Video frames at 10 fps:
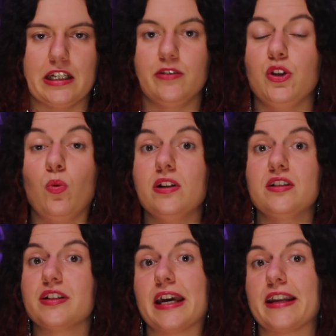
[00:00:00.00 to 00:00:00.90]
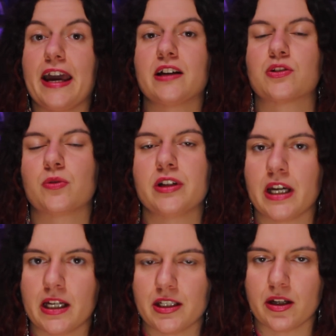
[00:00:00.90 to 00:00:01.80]
If you want to get extra
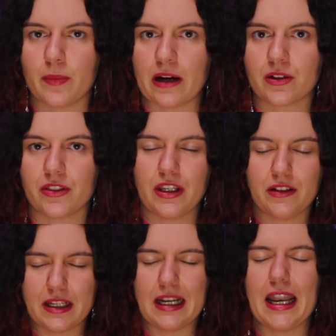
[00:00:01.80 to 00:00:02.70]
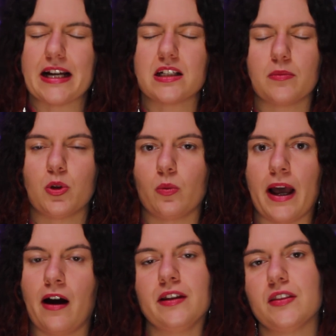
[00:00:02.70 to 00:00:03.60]
nerdy about the delectable
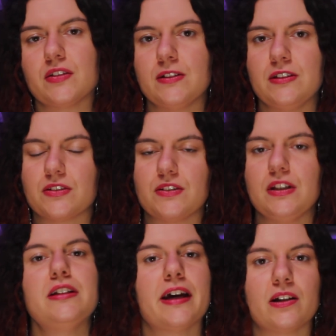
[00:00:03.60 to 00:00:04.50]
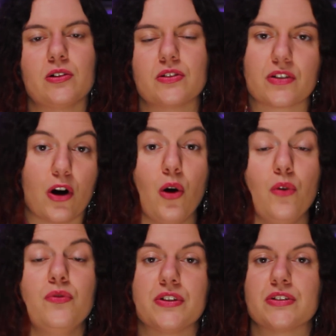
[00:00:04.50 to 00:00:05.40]
behind-the-scenes details
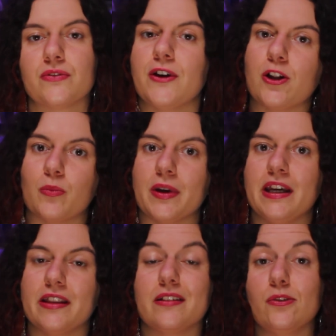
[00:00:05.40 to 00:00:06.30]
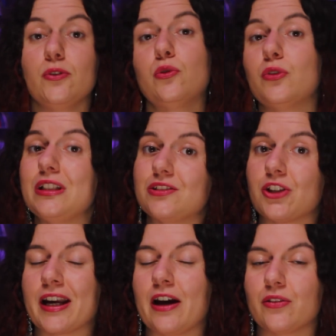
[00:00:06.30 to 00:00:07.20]
of this film, then feel free to
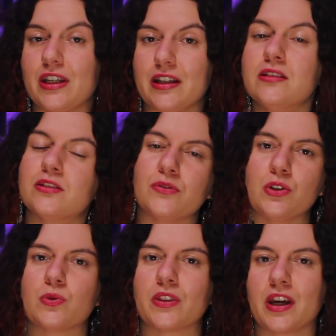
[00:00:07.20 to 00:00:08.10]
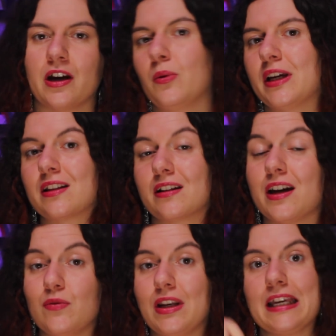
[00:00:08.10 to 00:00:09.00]
check out the interviews with Gerwig that
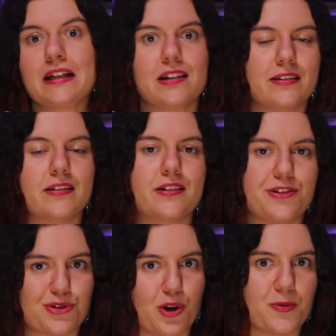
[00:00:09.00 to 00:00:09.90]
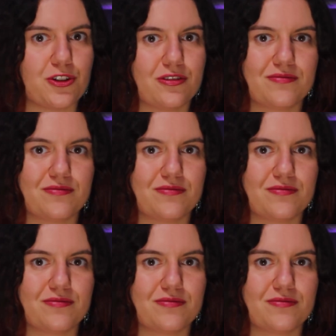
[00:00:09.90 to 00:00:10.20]
I've linked in the description.